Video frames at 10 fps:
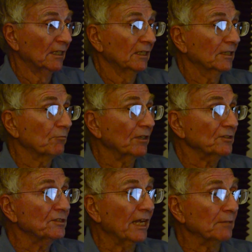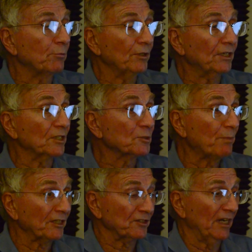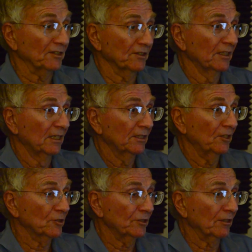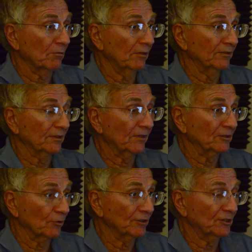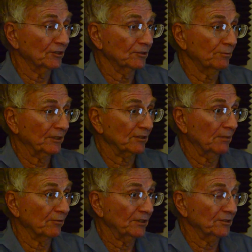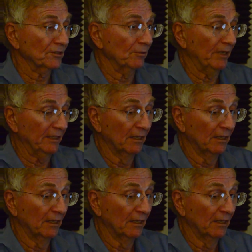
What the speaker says: The Russians had to put in a Spetsnaz. There's their equivalent of our Joint Special Operations Command.